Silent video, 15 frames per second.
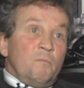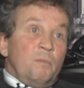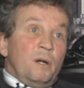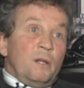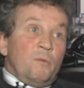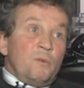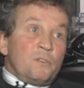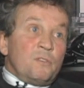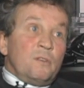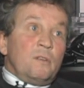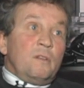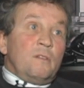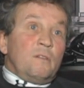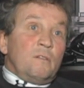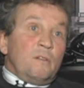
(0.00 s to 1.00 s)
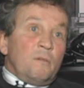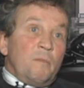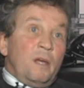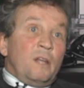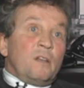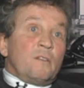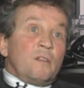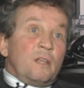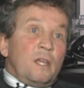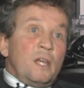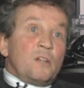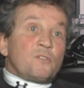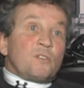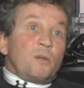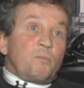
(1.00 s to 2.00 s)
But it was the demand of the
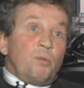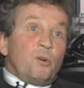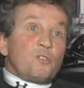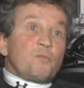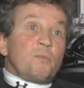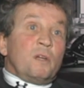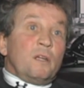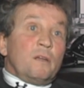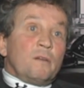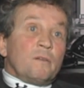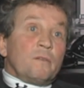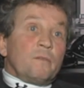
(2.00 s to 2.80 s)
kids that pushed me.